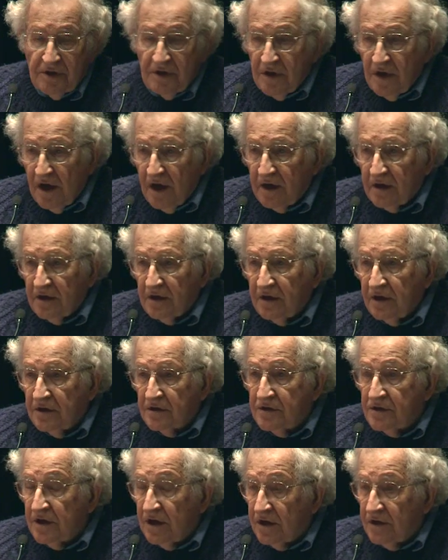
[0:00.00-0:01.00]
attack
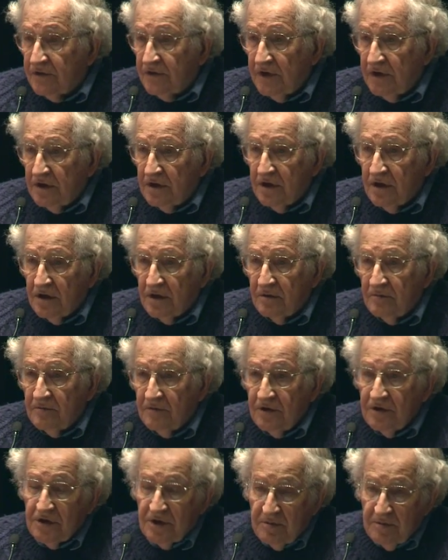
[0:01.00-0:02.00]
against South Vietnam,
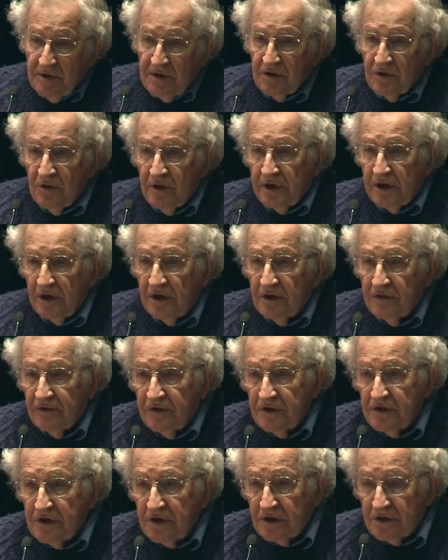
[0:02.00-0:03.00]
which had been going on
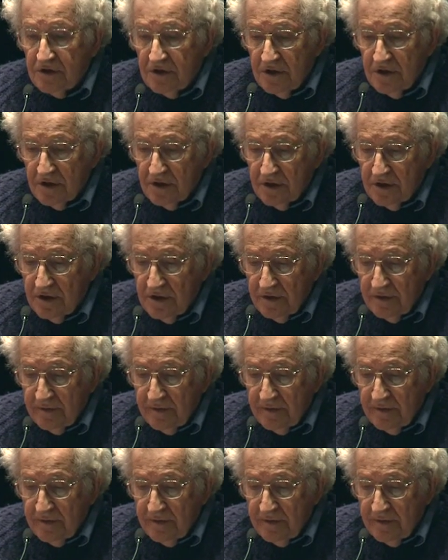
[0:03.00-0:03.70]
for 6 years.